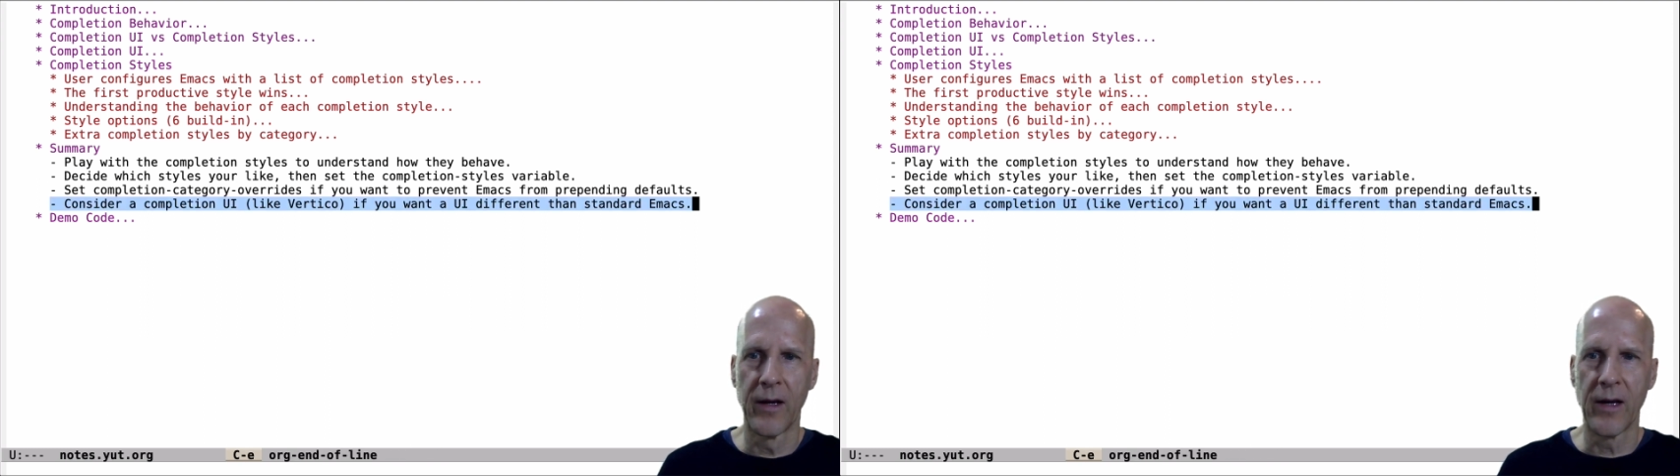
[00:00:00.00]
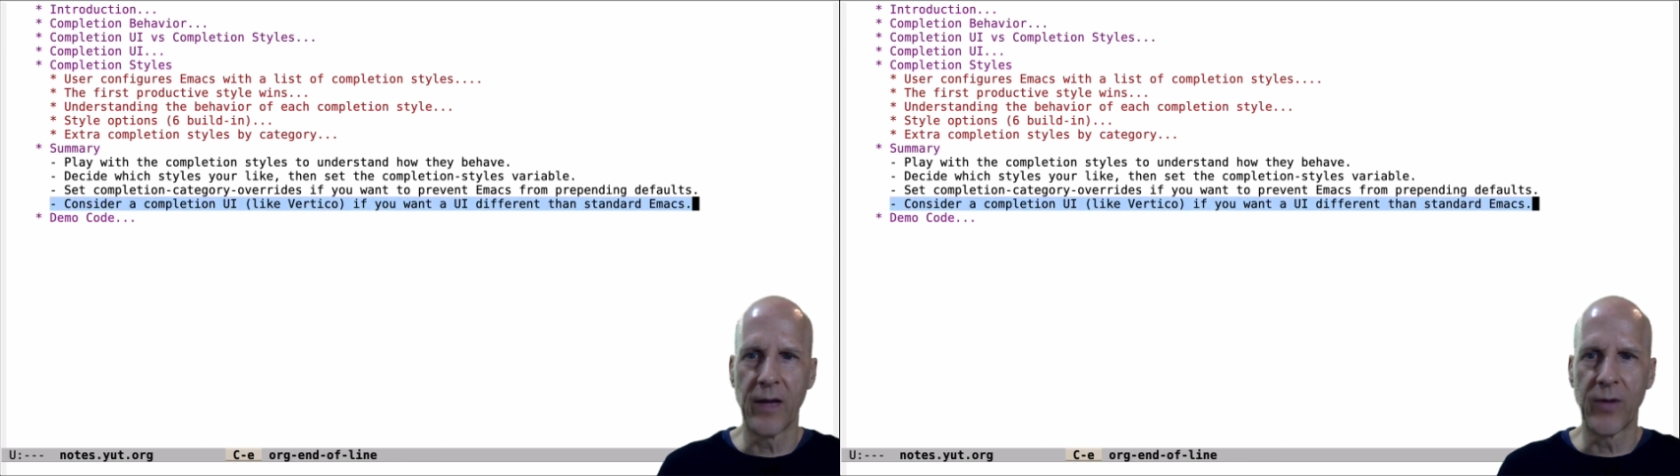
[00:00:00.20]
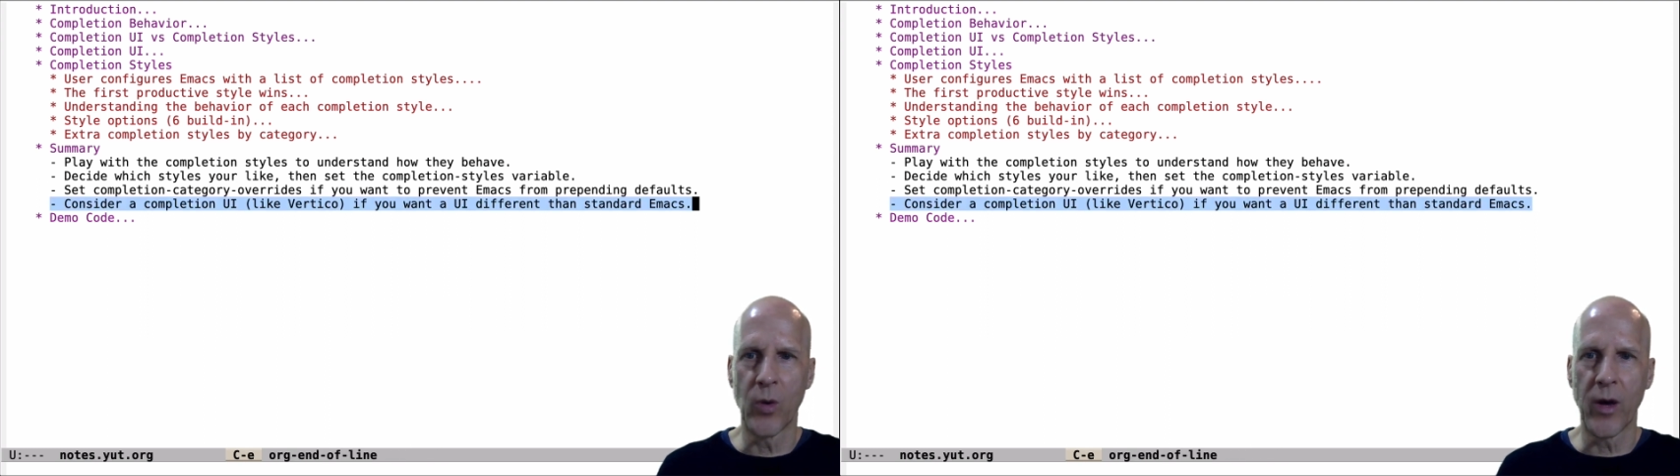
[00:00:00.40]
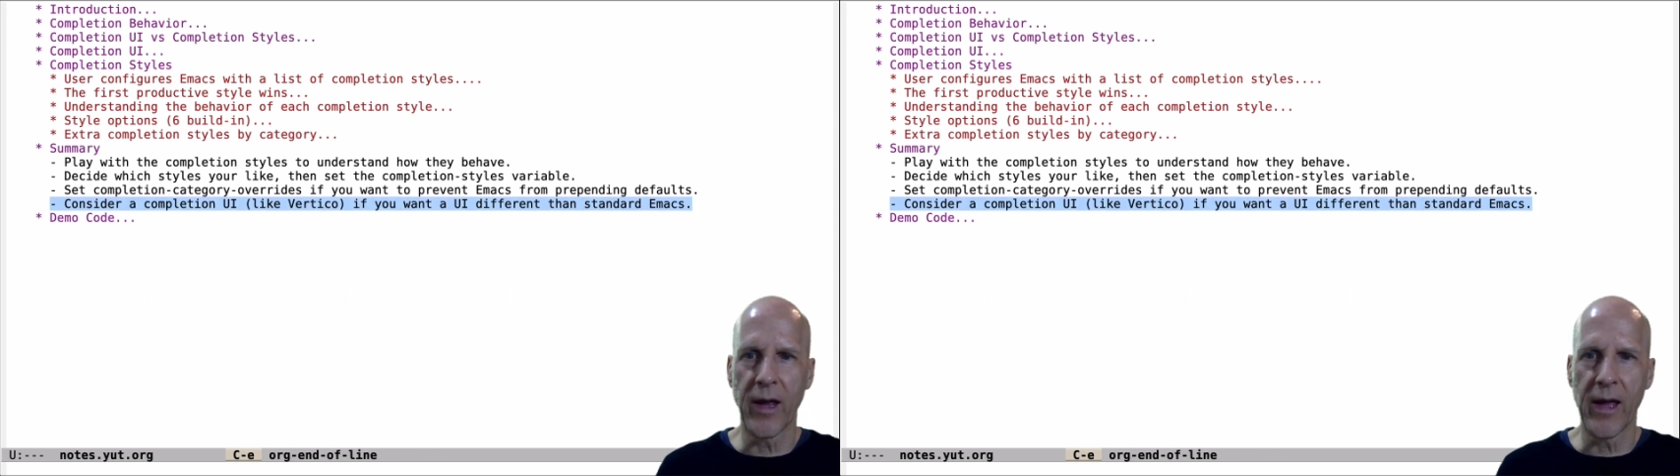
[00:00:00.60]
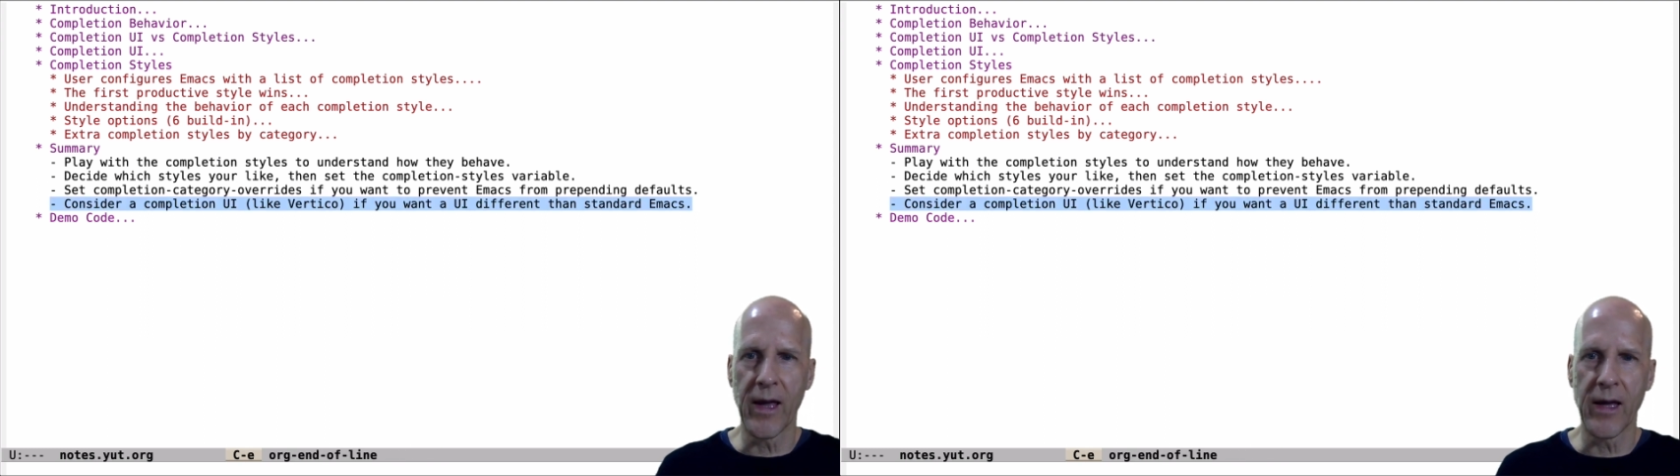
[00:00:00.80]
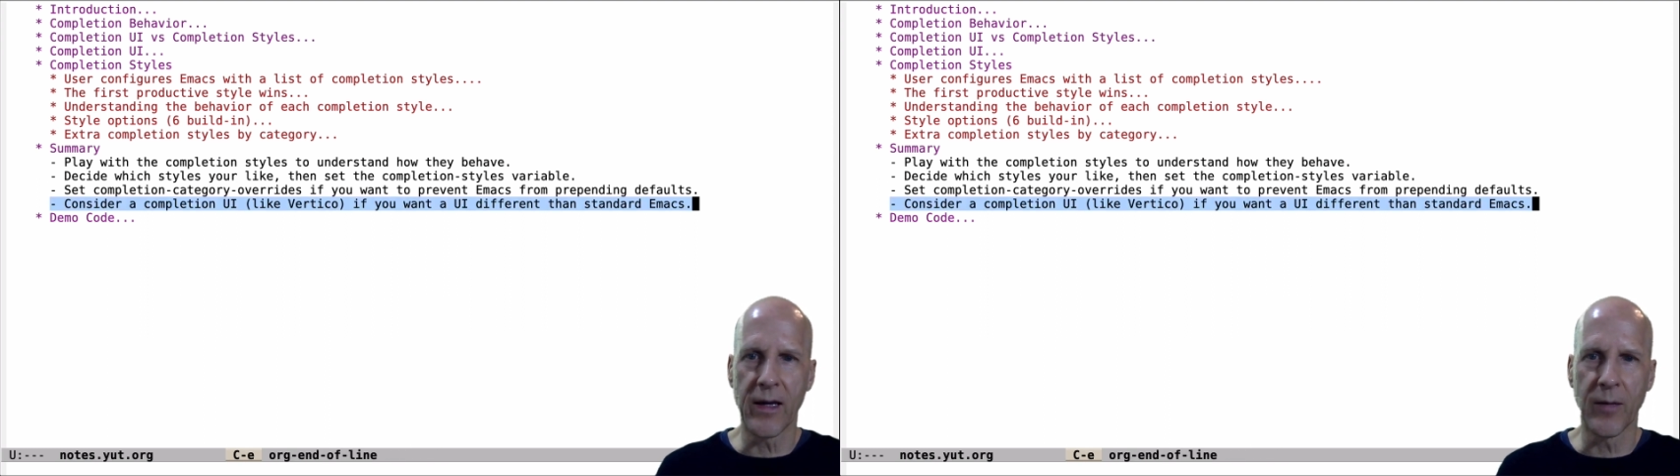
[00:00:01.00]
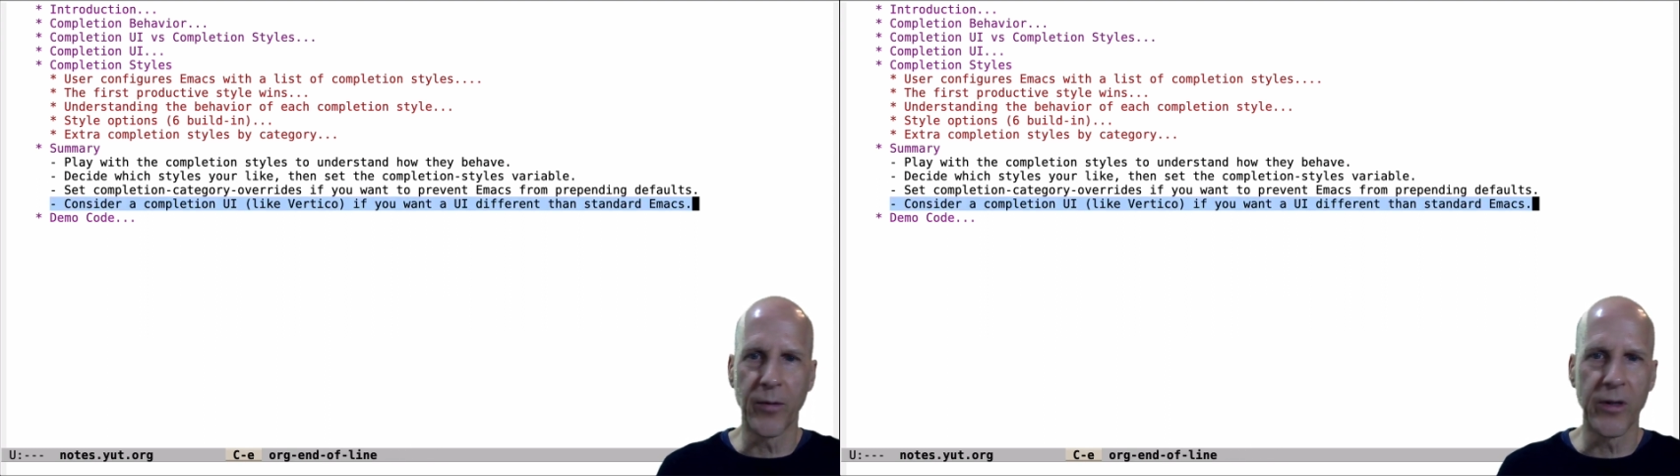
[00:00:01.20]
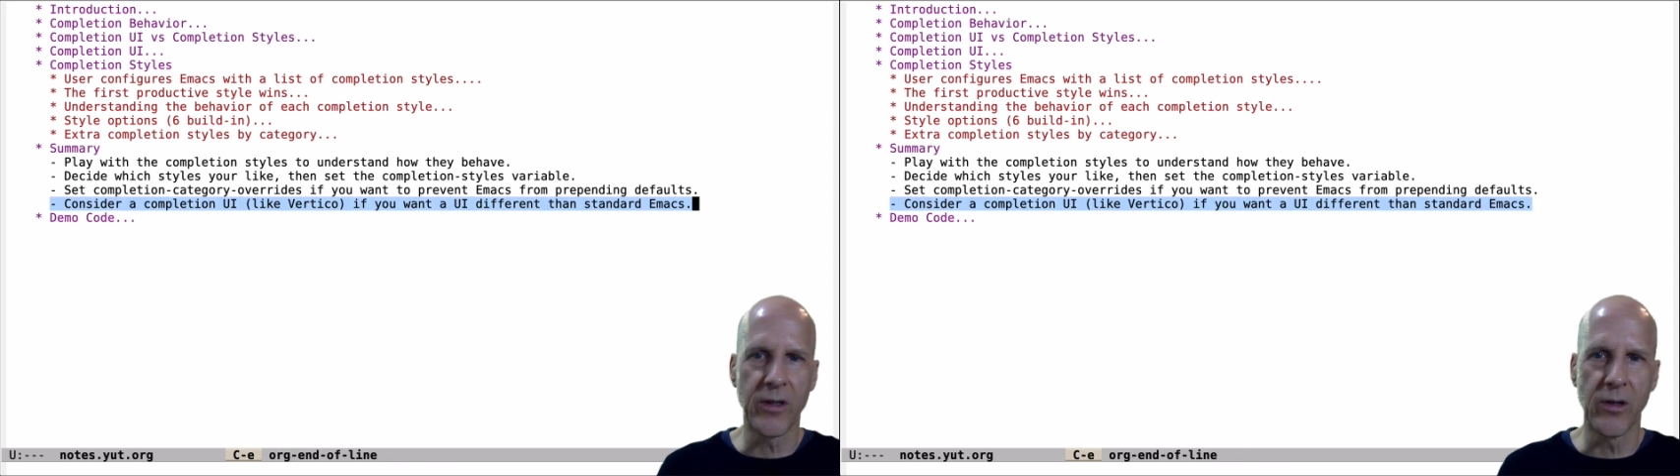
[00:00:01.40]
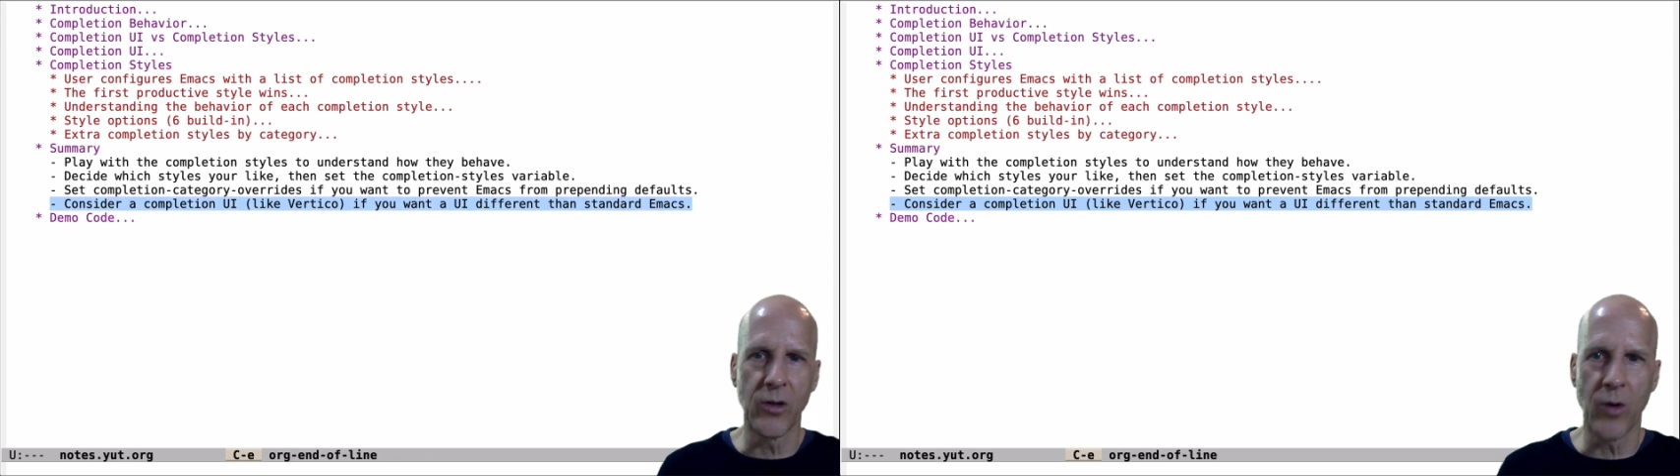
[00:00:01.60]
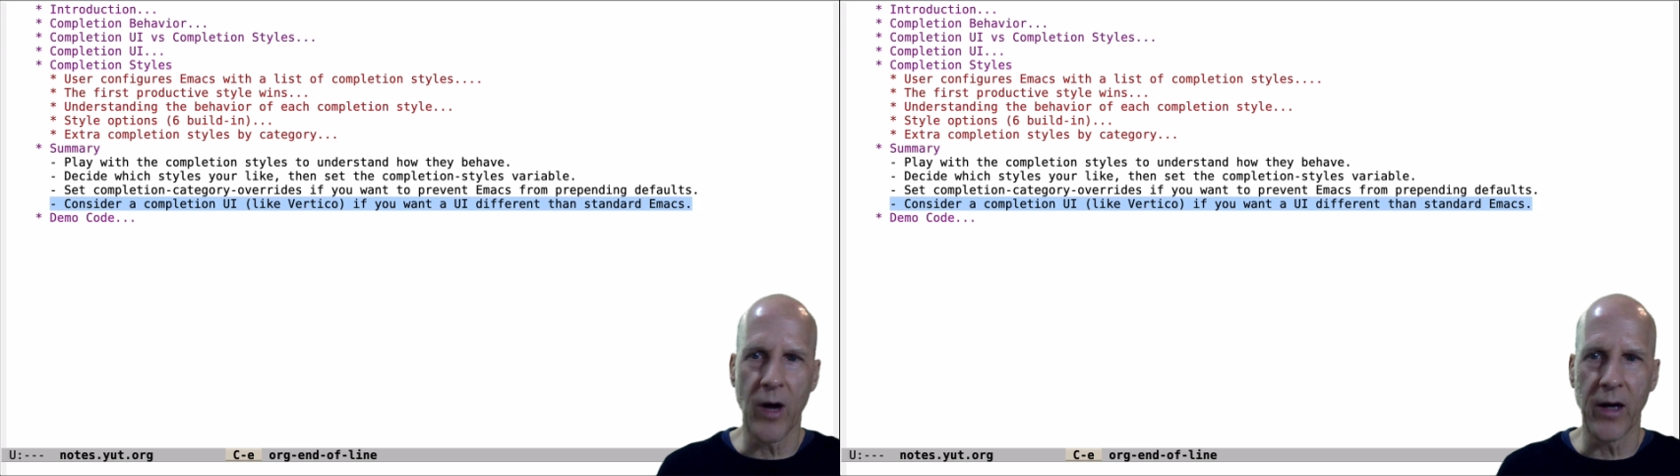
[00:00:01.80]
And if you want a completion
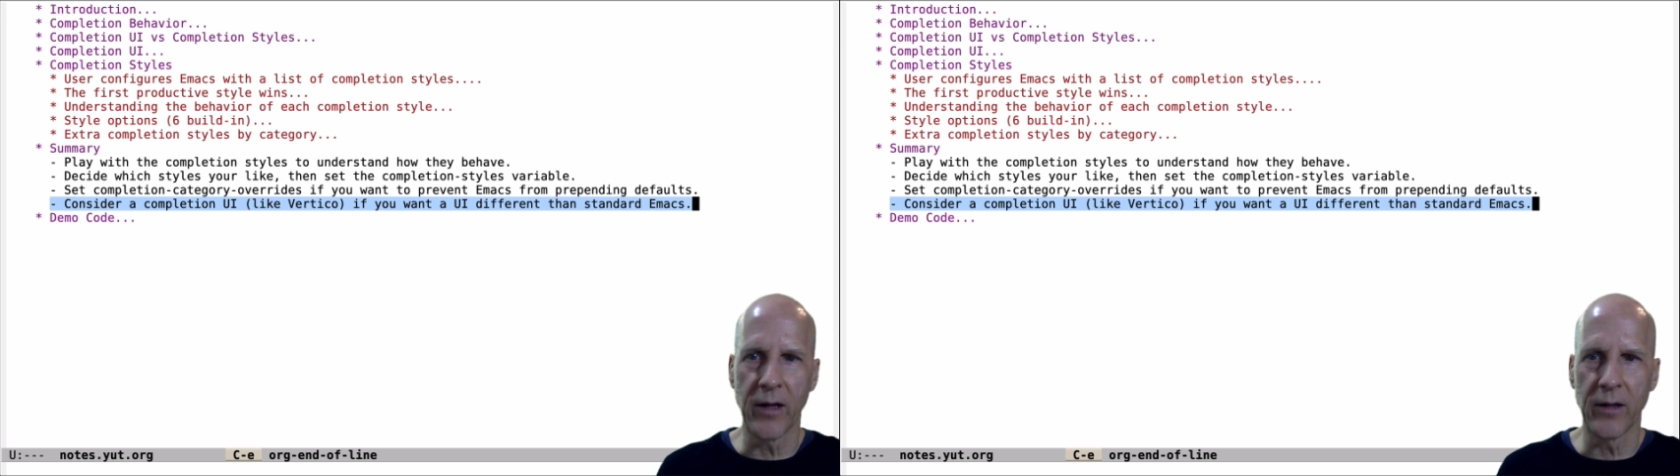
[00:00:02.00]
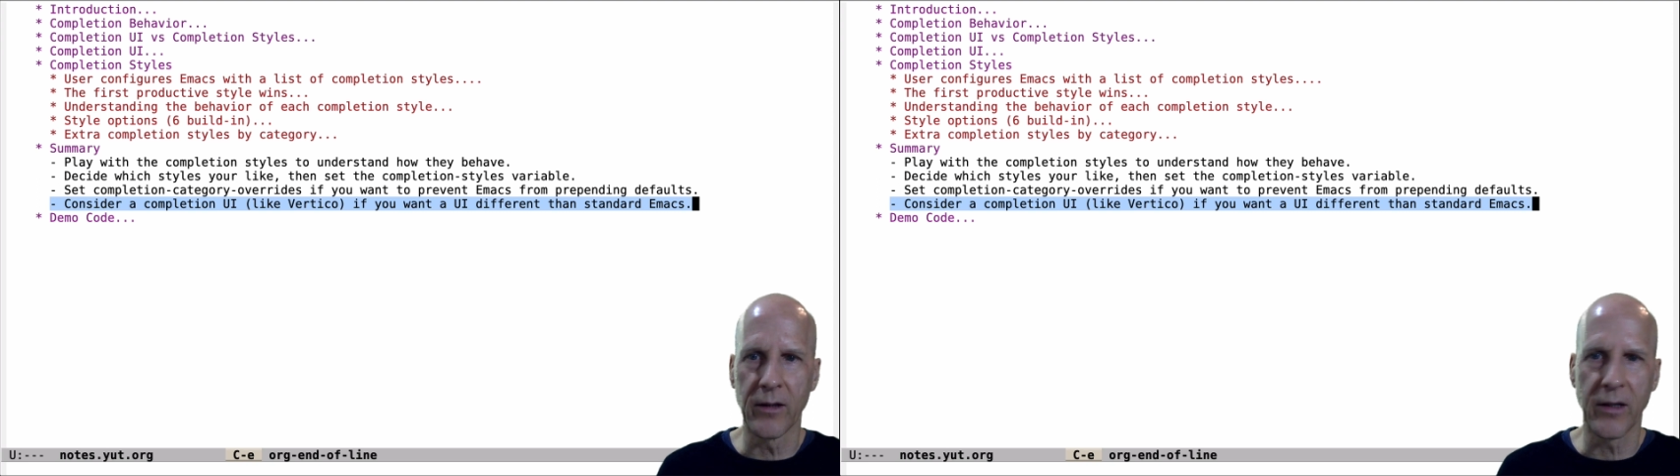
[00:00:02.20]
UI,